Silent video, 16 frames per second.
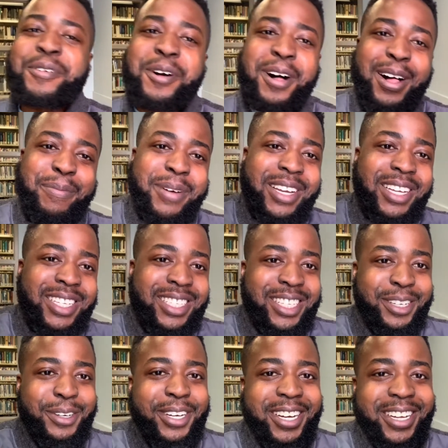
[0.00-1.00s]
all my
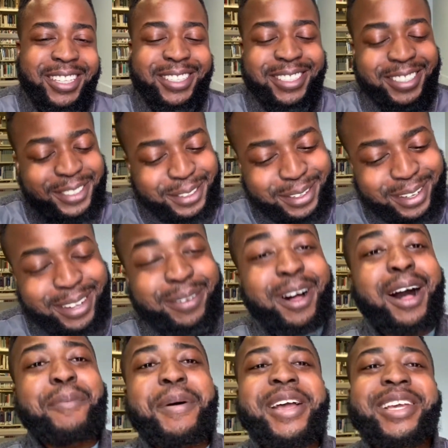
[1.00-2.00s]
sneakerheads, you know,
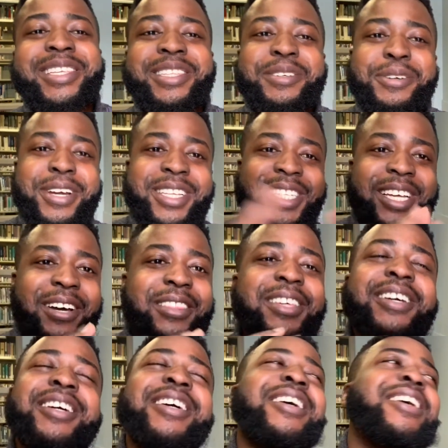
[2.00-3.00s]
all my sneakerheads out
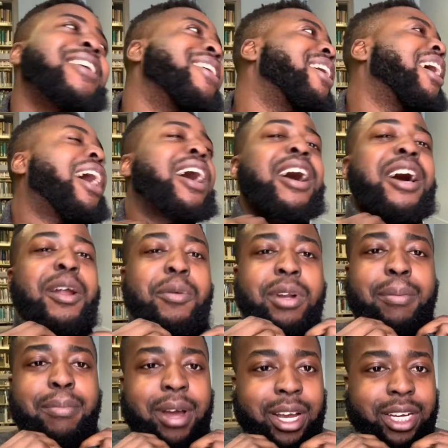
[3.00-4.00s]
there, I don't want
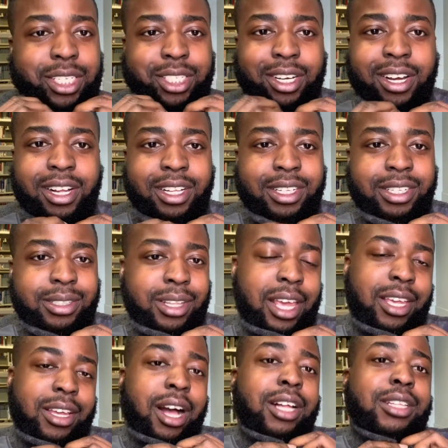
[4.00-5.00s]
to bash y'all. Like,
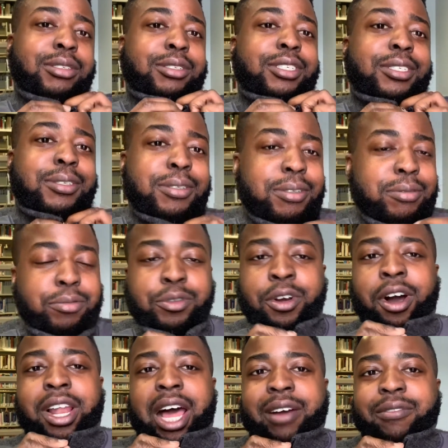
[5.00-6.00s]
y'all do you. We
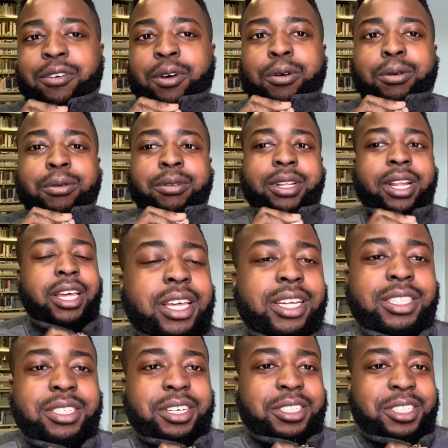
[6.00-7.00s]
all have our own, like,
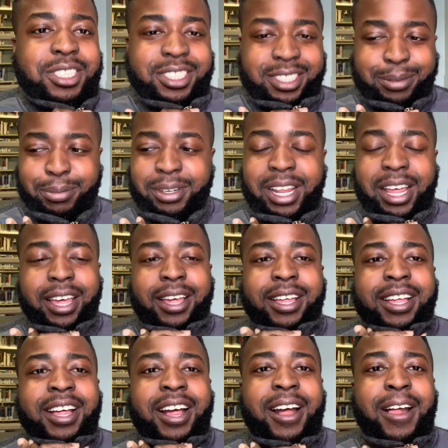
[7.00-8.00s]
indulgence. But, like,
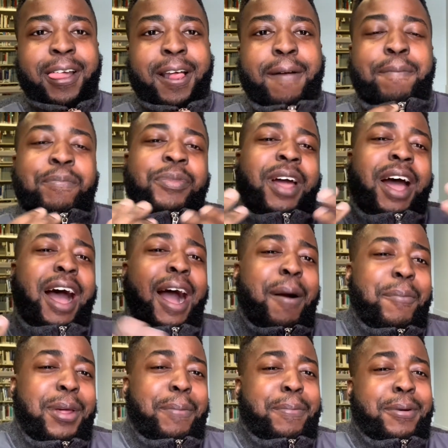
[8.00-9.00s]
how
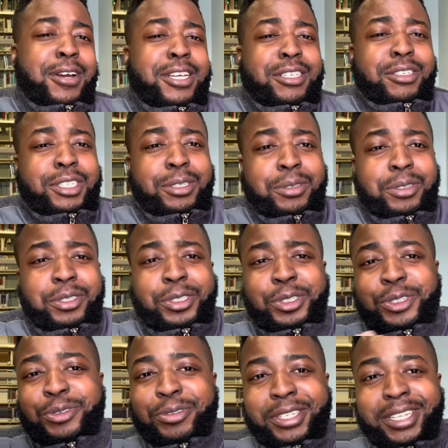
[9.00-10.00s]
many pairs of shoes do
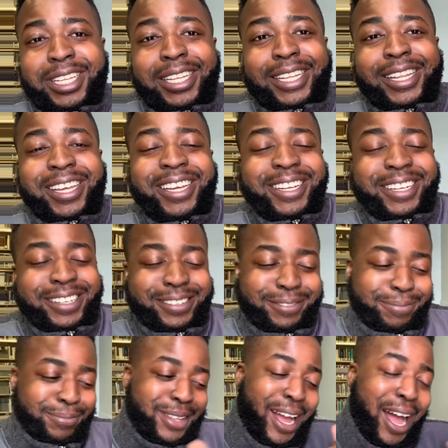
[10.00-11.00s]
you really need?
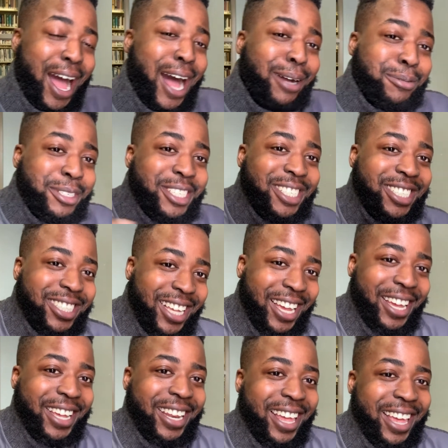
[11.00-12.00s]
I'm just
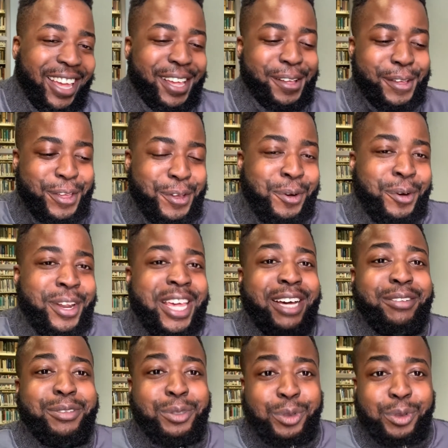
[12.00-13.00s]
saying, like, you only
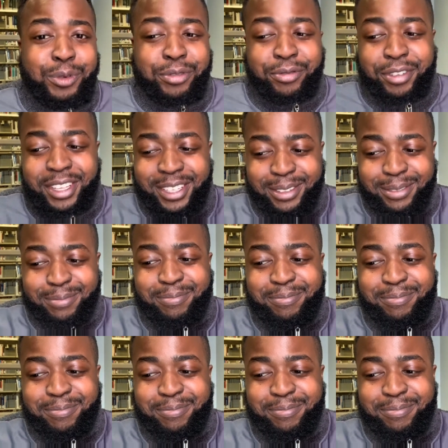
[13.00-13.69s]
have 2 feet.